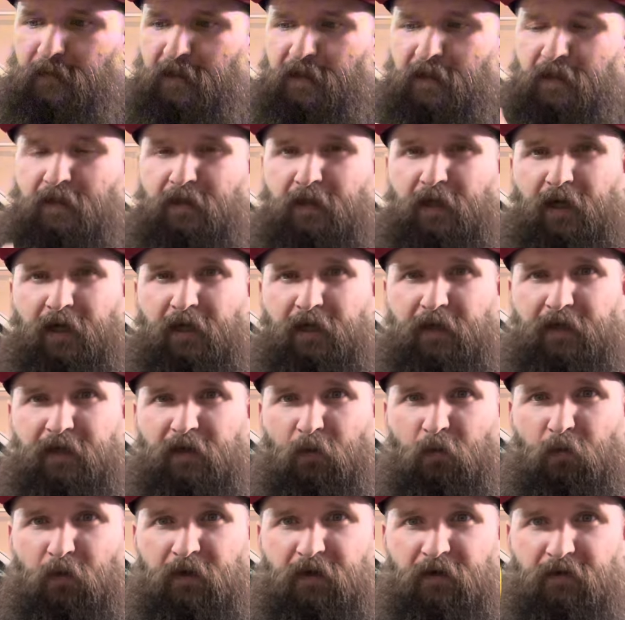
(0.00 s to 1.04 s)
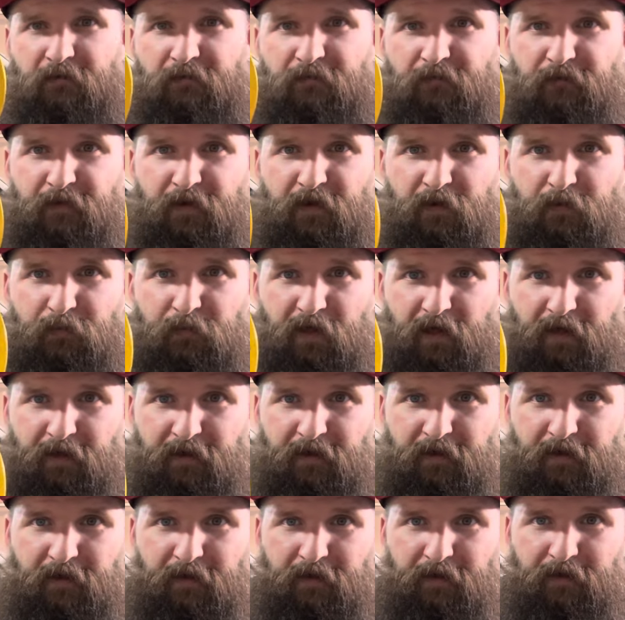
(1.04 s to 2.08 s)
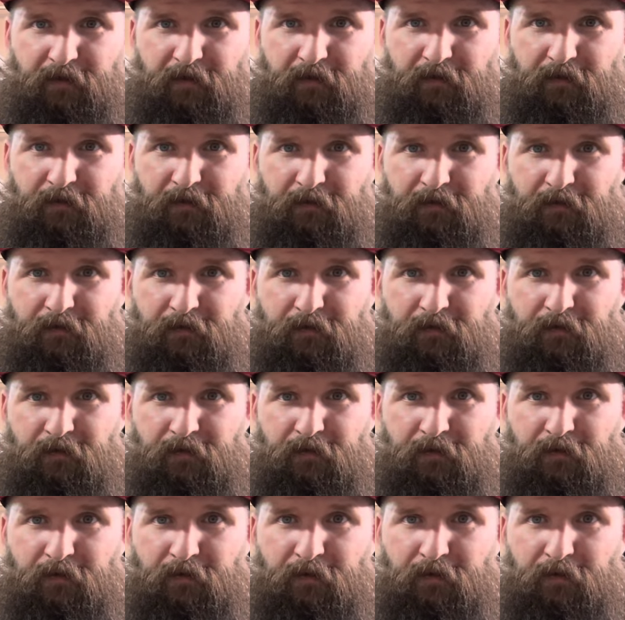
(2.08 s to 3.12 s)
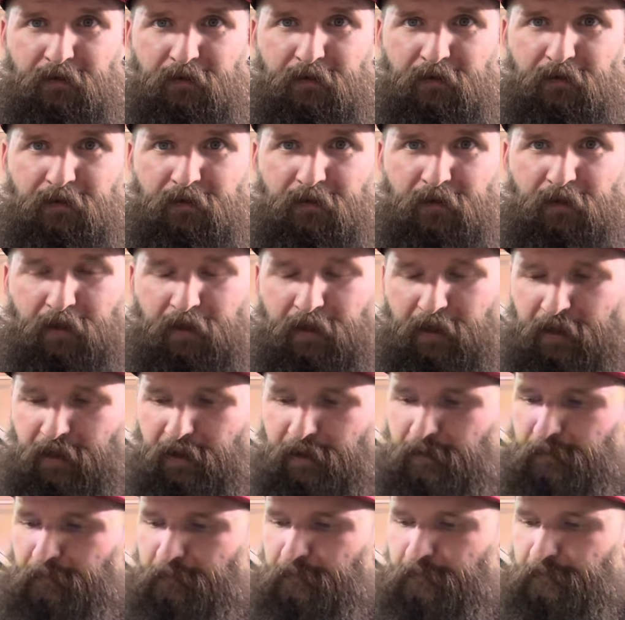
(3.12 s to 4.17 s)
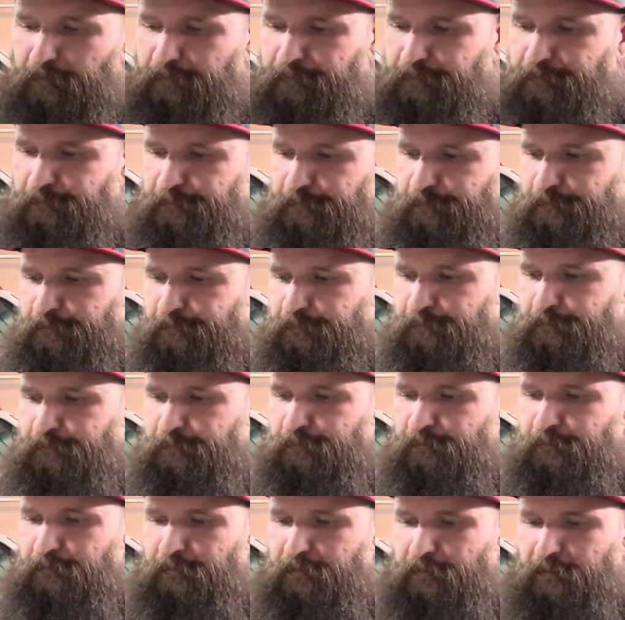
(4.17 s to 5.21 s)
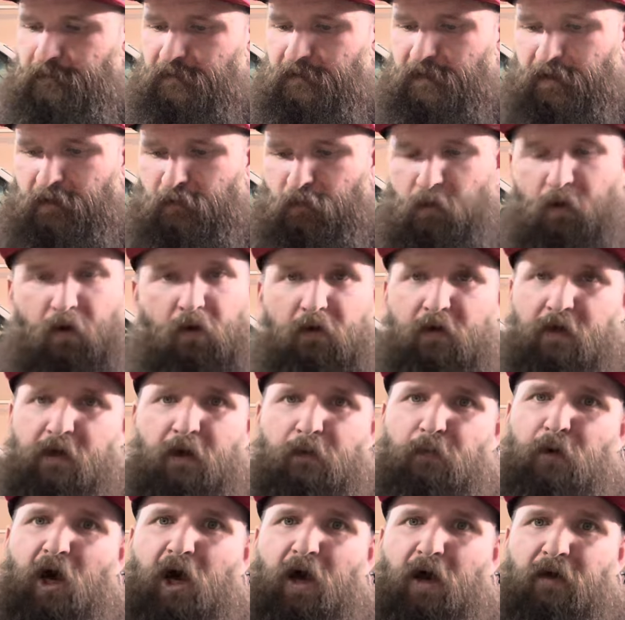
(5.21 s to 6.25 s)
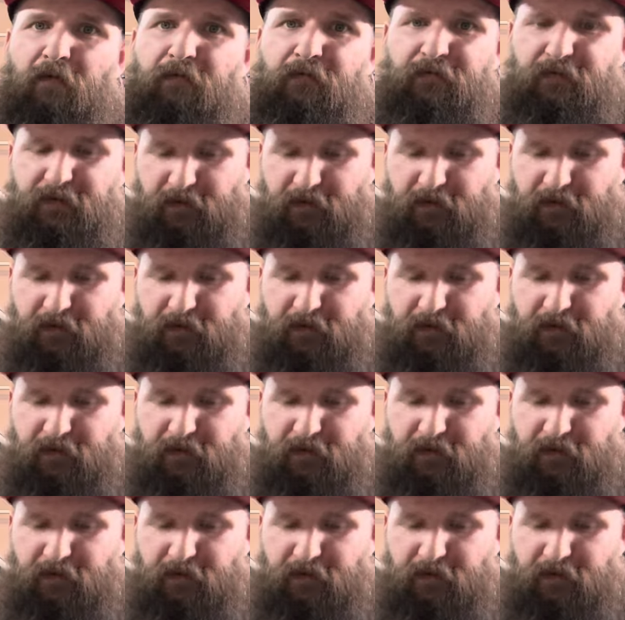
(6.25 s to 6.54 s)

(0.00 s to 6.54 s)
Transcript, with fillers: It got like a weird film on here that won't come off.